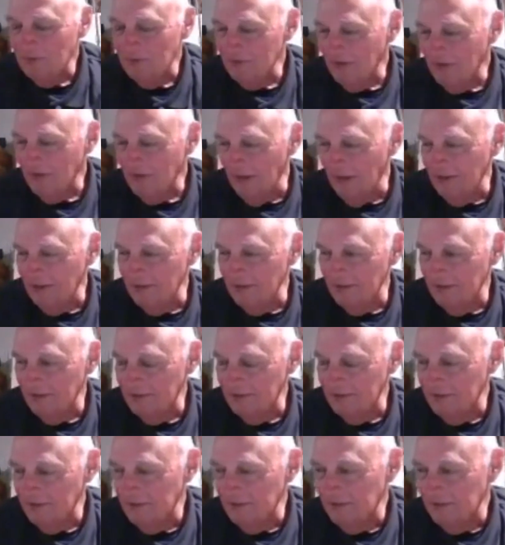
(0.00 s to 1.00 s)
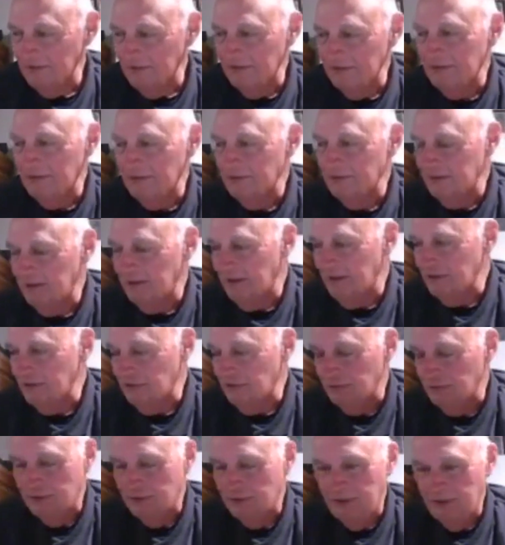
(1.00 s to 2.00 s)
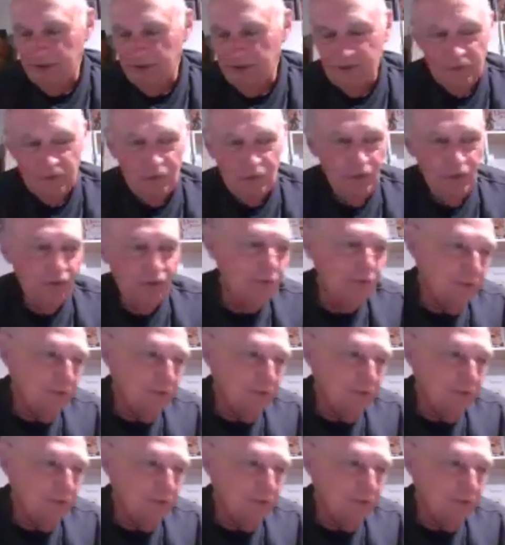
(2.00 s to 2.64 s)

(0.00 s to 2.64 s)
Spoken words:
Kind of the I guess the related story,